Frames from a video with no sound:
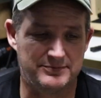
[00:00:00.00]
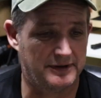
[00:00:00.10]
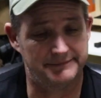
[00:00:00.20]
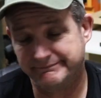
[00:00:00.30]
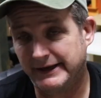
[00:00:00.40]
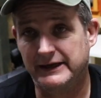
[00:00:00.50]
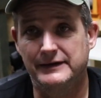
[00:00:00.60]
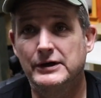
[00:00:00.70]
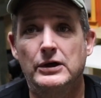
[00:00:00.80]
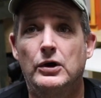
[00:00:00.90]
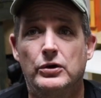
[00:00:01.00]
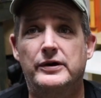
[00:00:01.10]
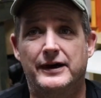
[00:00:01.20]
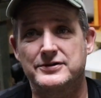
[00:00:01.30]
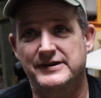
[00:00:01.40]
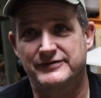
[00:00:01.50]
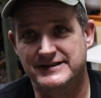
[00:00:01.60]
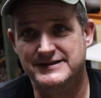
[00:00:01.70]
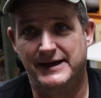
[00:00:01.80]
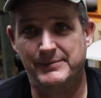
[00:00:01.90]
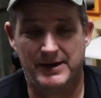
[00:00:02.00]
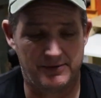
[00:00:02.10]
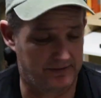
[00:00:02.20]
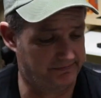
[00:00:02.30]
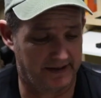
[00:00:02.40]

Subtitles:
But hey, who cares if it's the same ammo?